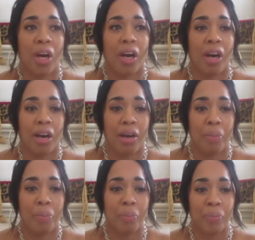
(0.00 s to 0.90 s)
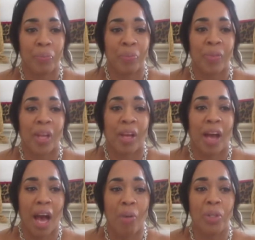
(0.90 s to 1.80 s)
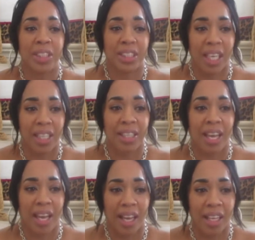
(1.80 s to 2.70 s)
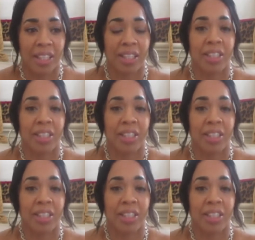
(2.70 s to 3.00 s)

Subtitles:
I would say that